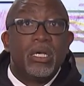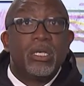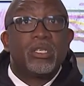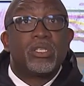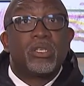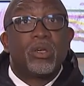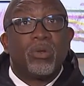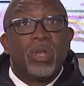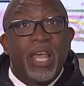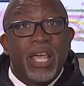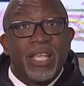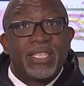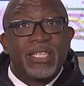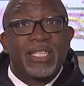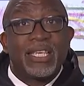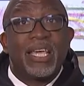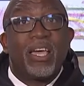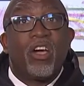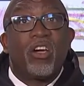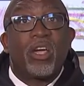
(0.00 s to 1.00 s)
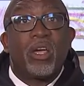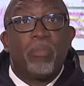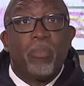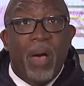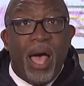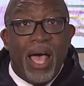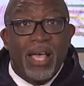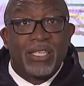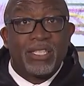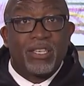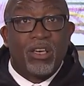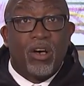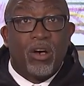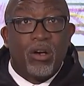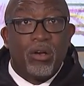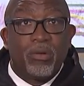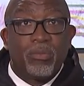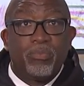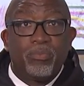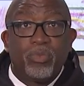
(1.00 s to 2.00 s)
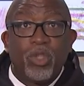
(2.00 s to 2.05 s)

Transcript: So let's sing our goodbye song.